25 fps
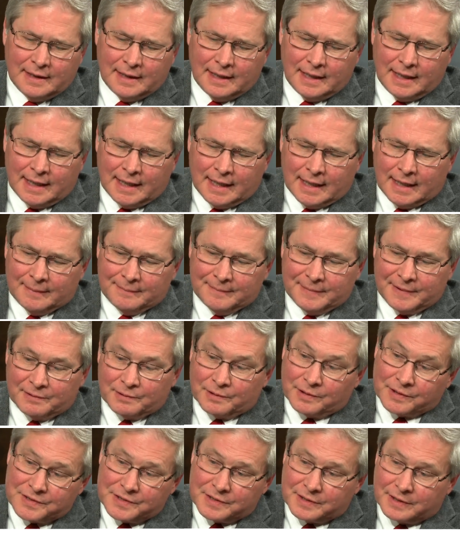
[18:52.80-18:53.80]
Um, they're
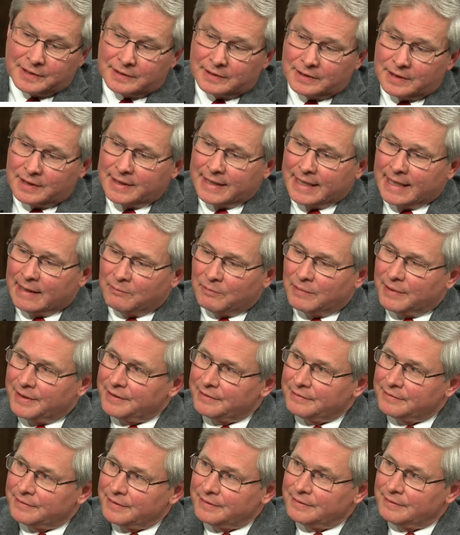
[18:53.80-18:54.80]
also going to look at
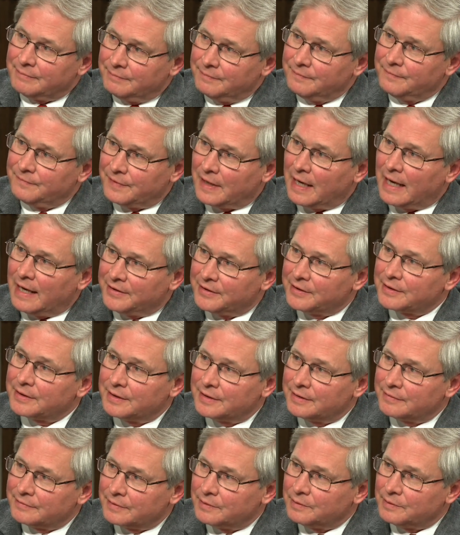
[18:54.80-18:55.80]
whether the father
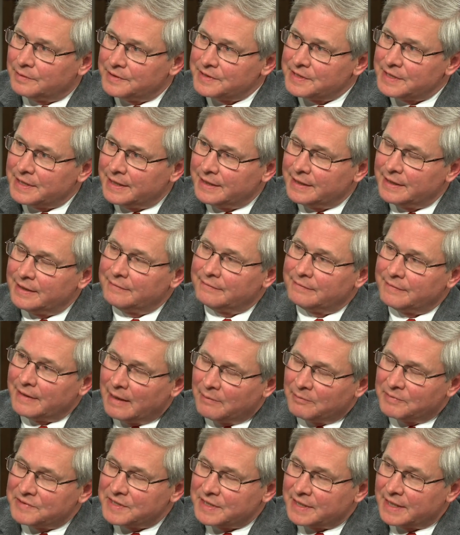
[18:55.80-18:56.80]
could have caused that. And if
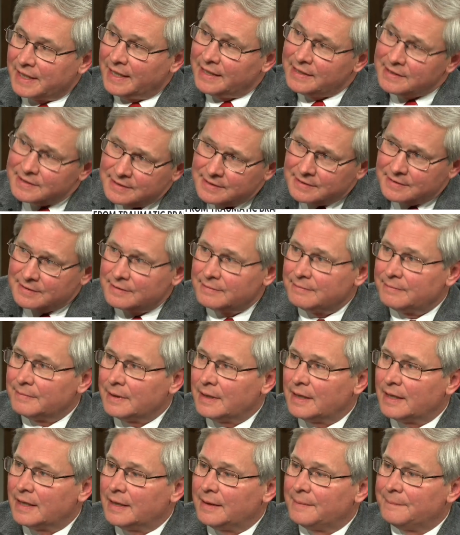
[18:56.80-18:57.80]
that was the case,
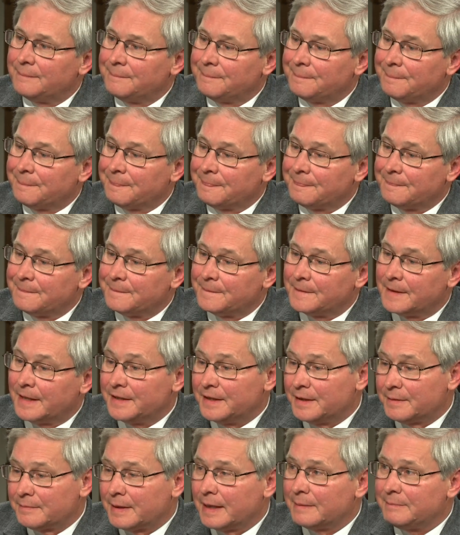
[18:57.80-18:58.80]
um, then
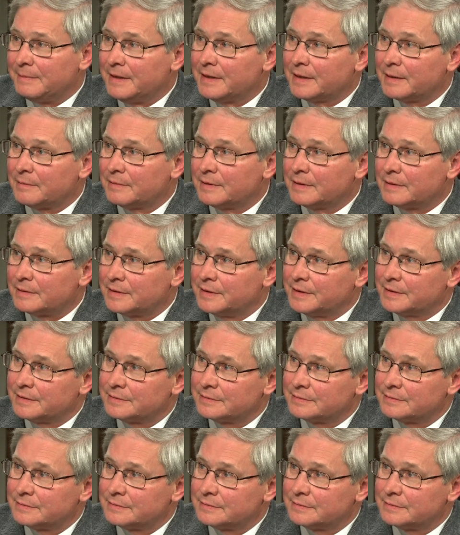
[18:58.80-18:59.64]
there might be an acquittal here.